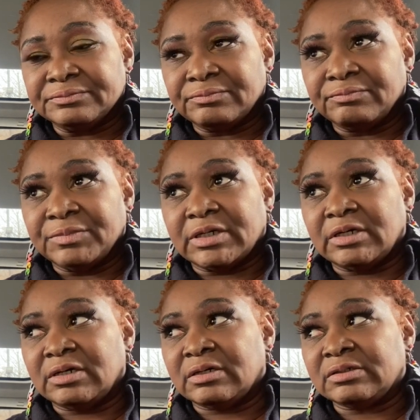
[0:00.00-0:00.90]

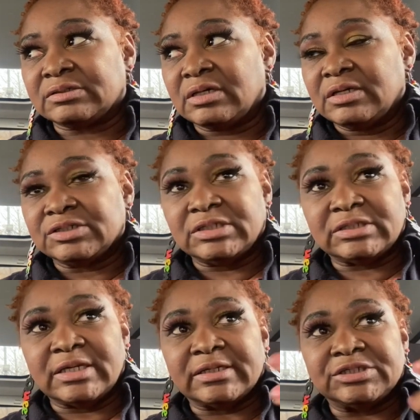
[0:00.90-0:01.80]
because she's
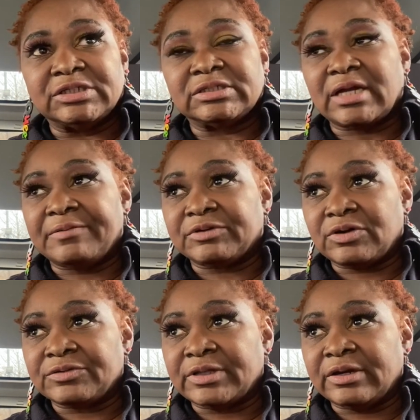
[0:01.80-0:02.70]
thinking she's coming
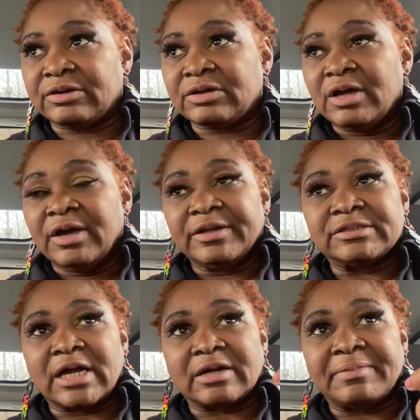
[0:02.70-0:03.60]
on there to
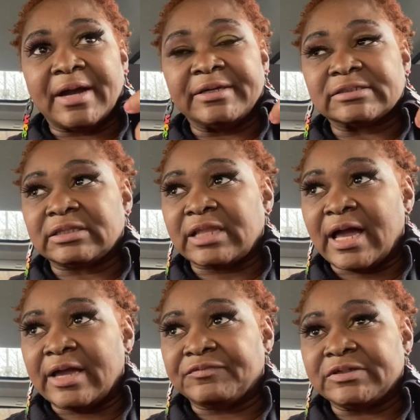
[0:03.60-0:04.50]
talk about his
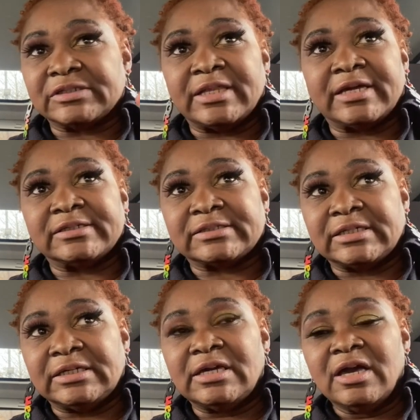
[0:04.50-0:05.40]
life, his
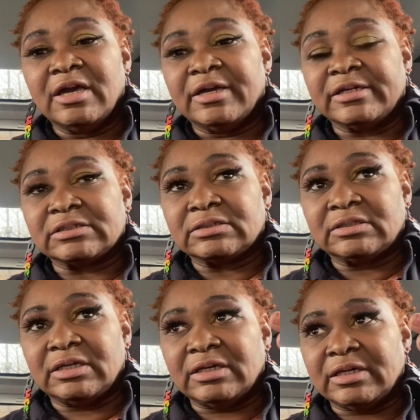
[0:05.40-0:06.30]
legacy, his
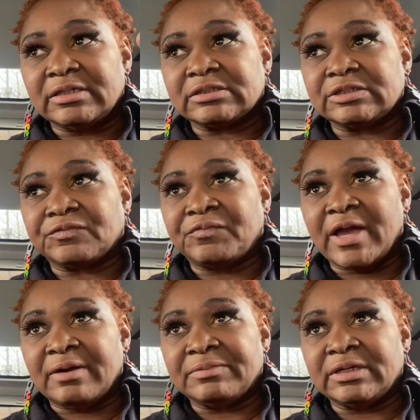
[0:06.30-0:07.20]
kids, his
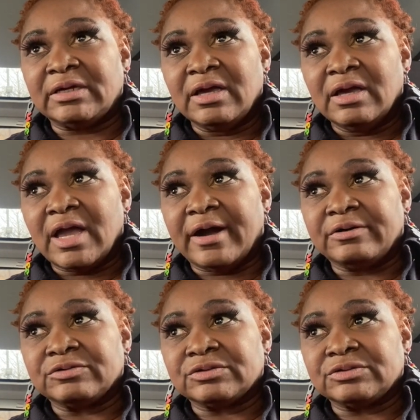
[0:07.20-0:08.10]
family,
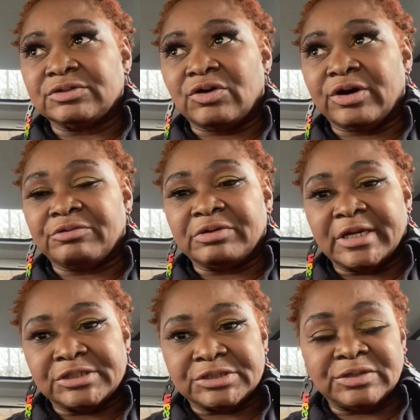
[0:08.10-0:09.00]
how, her
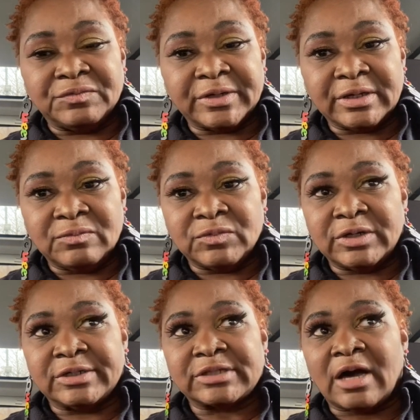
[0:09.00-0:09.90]
relationship with him
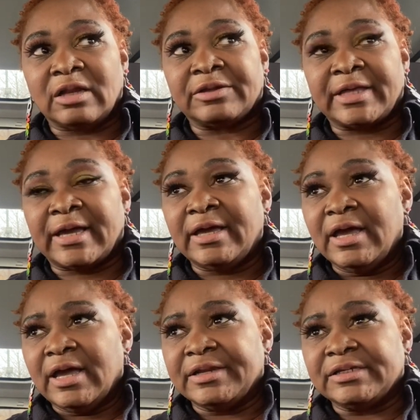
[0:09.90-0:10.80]
was, all of that.
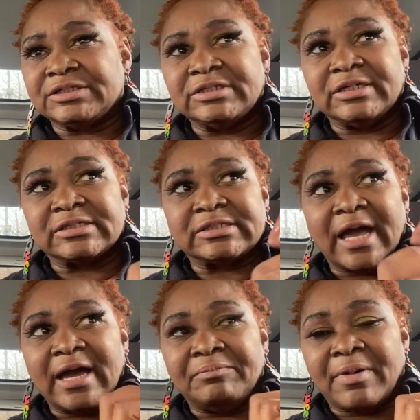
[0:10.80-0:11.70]
And then she gets
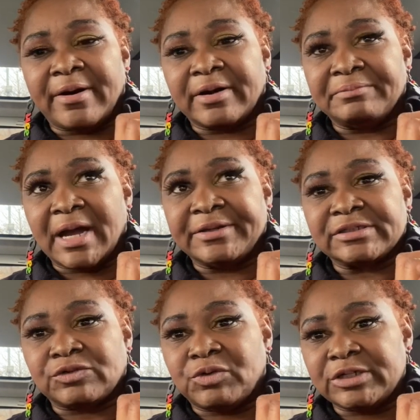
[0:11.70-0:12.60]
sidebarred by this
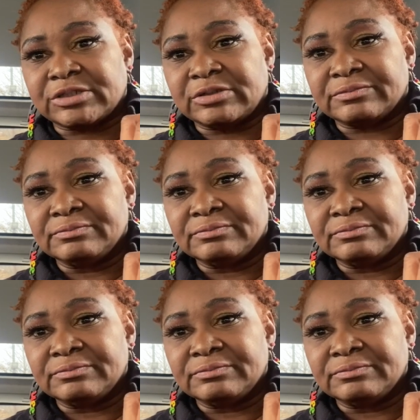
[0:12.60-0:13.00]
question